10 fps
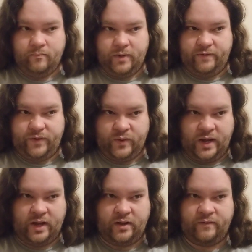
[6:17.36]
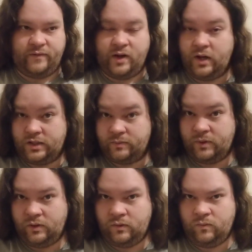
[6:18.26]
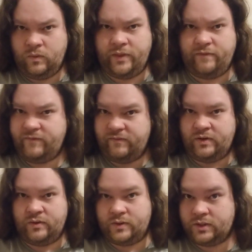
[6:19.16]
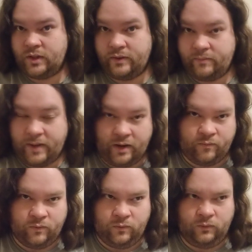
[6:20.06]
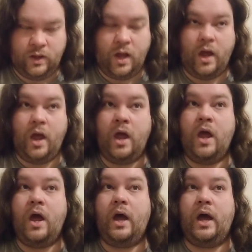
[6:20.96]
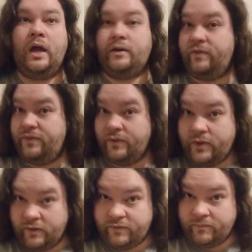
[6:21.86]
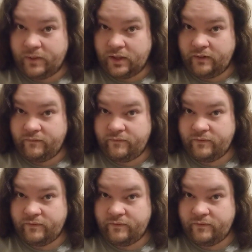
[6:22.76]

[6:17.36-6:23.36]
But if you have a hospital with 50 nurses on their payroll, and 30 of them leave,